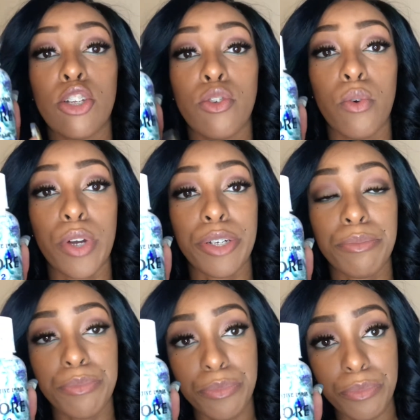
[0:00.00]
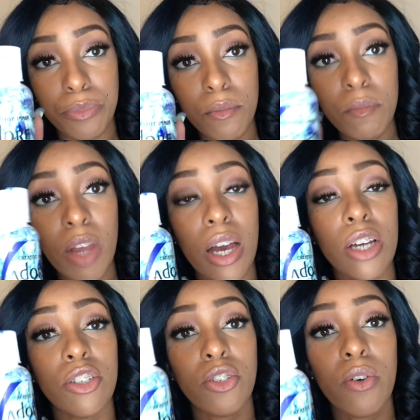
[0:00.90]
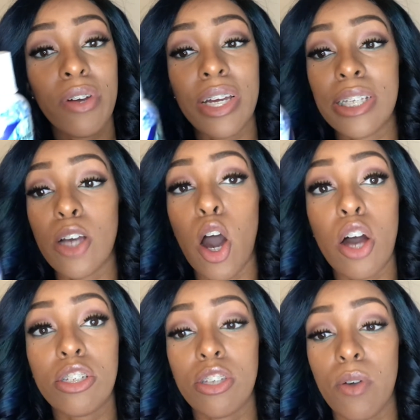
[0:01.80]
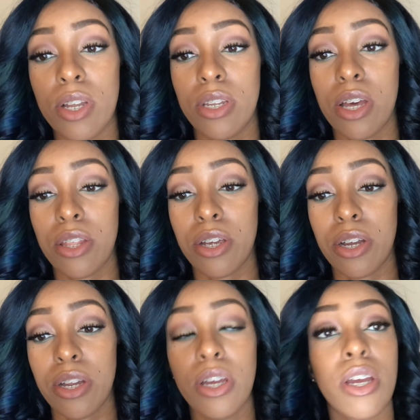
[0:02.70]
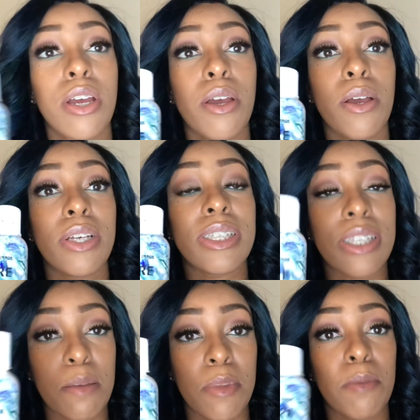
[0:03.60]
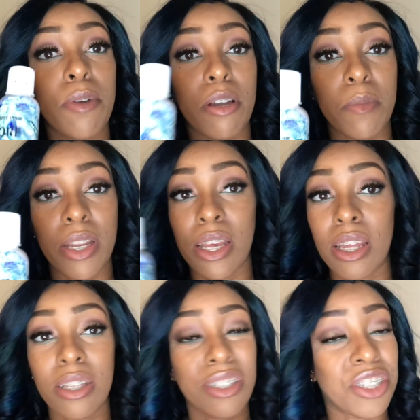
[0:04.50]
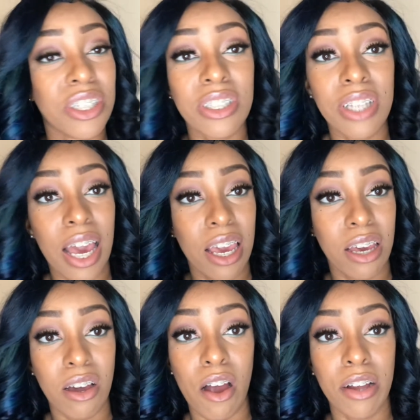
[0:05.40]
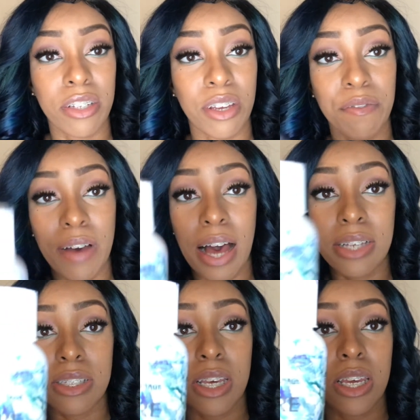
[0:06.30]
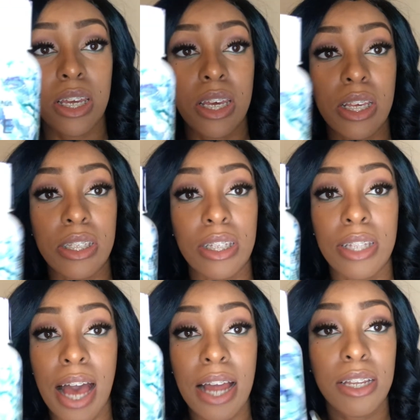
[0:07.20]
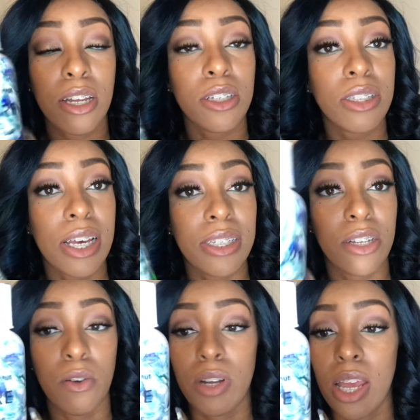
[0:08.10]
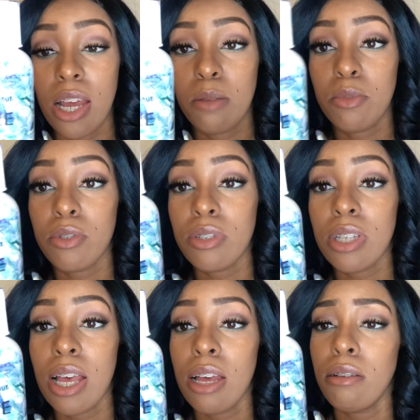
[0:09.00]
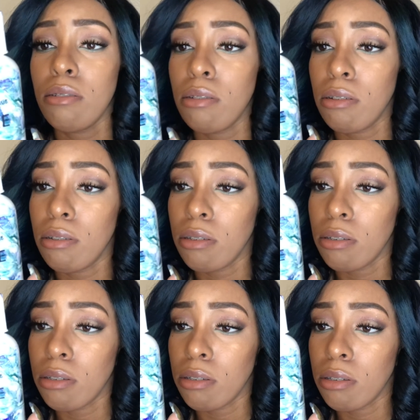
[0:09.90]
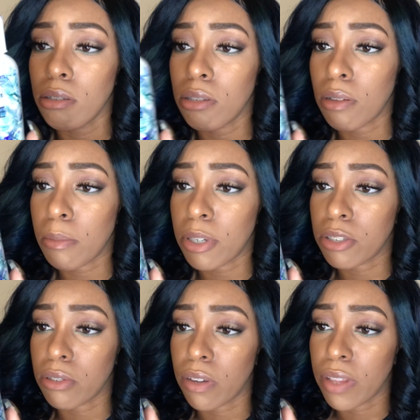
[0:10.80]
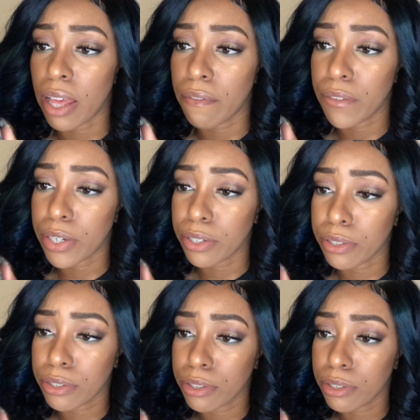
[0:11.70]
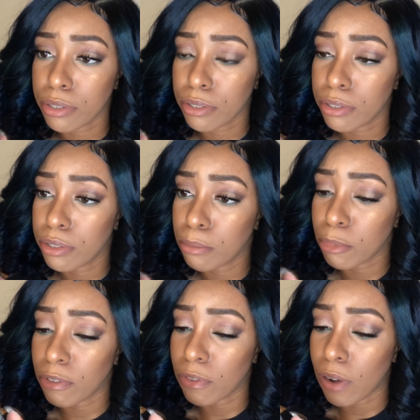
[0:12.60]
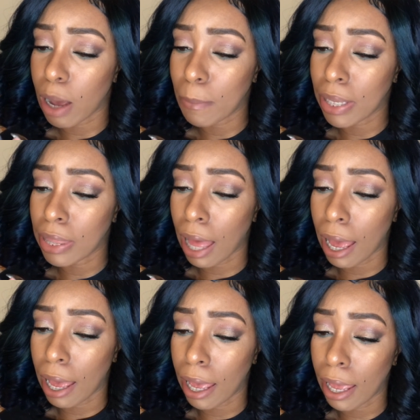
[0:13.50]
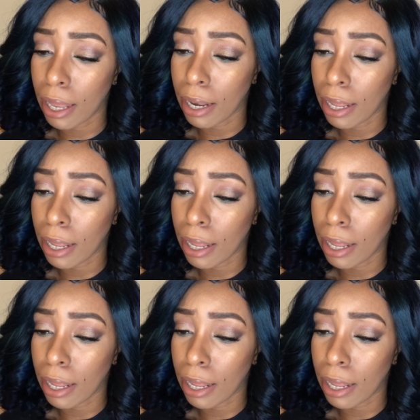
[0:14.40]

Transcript: Adore. Adore is also another semi-permanent, just like Arctic Fox. It is not tested on animals. Let me make sure of that first before I be lying.